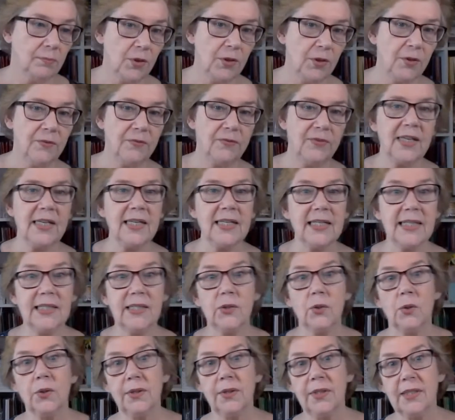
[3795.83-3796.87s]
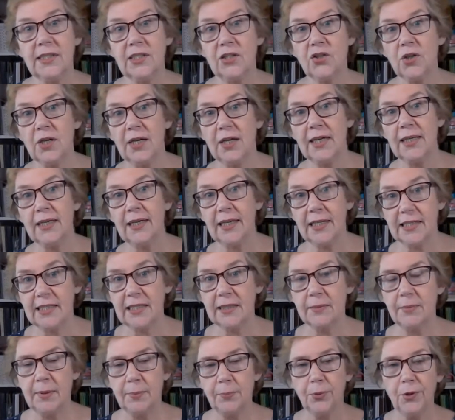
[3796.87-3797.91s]
move this or this tree
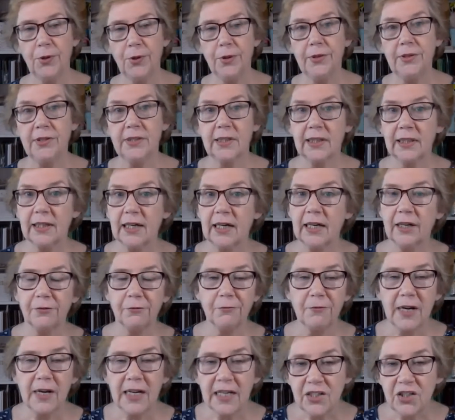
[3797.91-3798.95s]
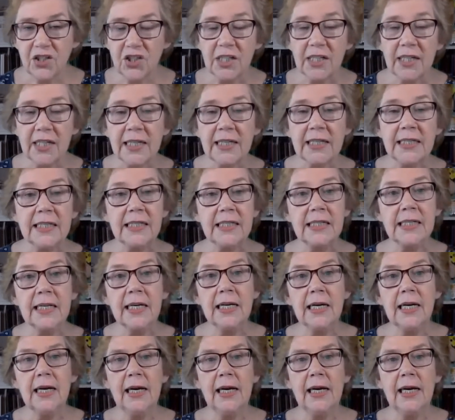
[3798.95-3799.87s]
needs to be pruned and I can't reach it,